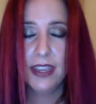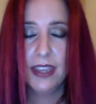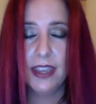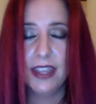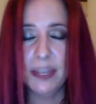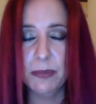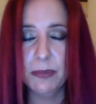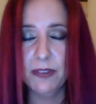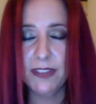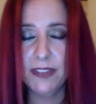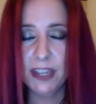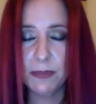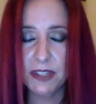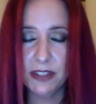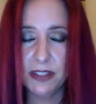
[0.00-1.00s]
And then moving
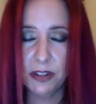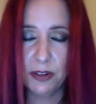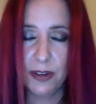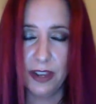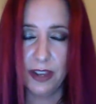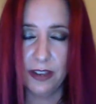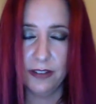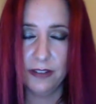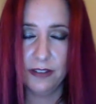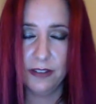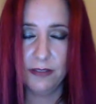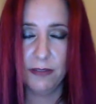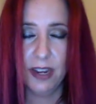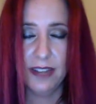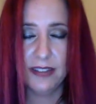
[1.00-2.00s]
up to the crown,
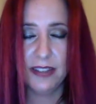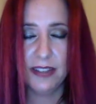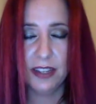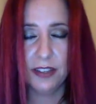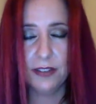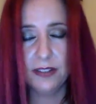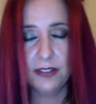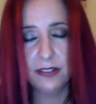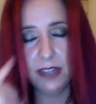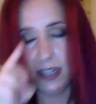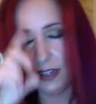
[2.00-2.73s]
rising that Kundalini.